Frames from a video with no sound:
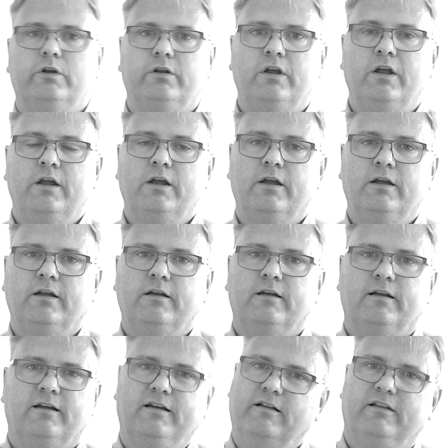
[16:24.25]
would
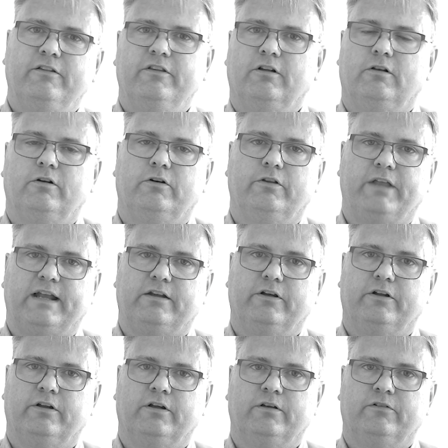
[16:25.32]
not look that
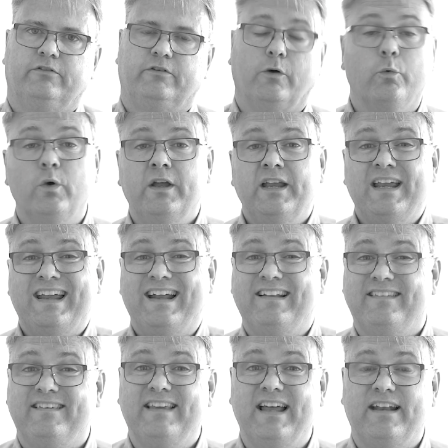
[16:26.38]
good. So
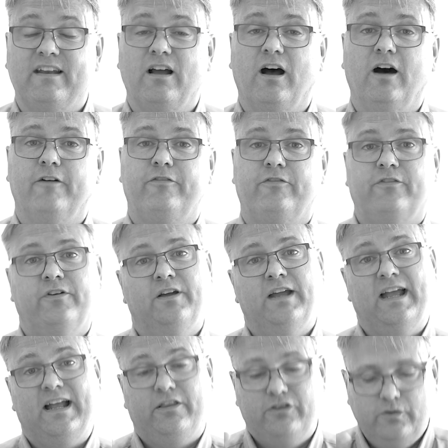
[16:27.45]
instead of
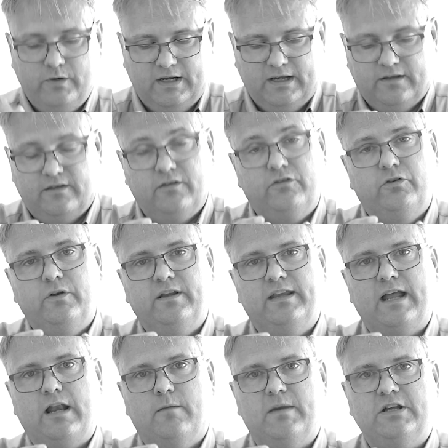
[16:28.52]
doing
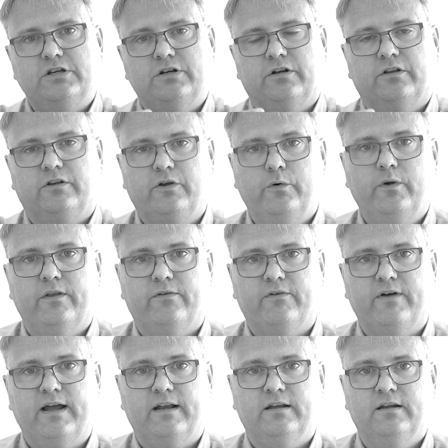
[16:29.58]
the animation on GUI
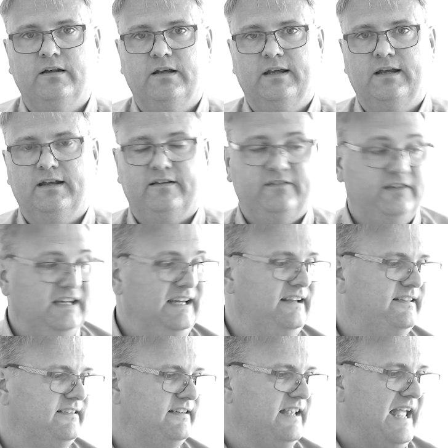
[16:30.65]
thread,
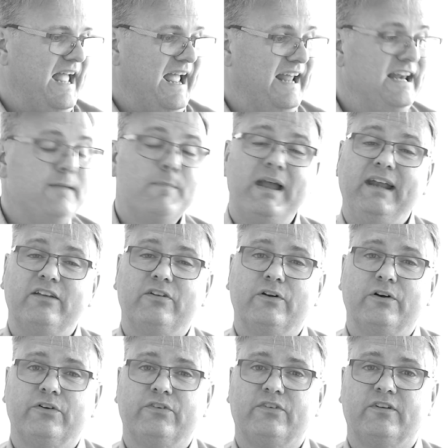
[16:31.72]
these
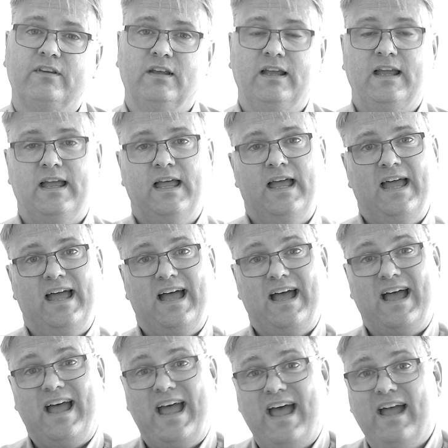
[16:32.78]
animators
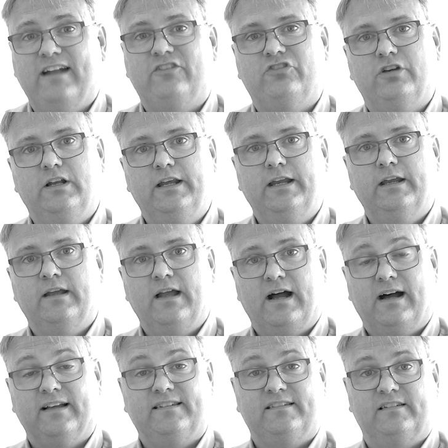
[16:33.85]
actually
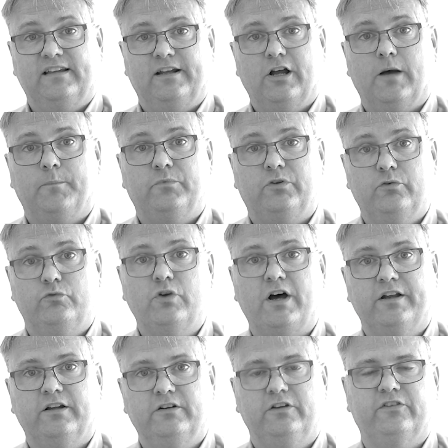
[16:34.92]
are set up to
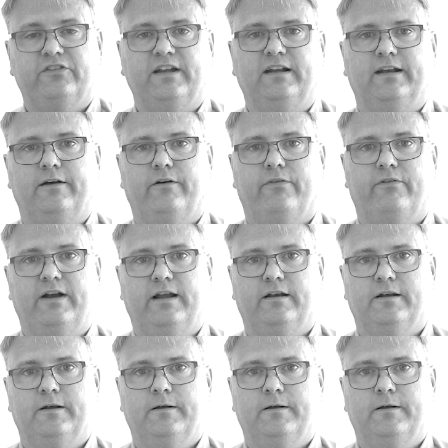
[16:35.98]
run on your secondary thread.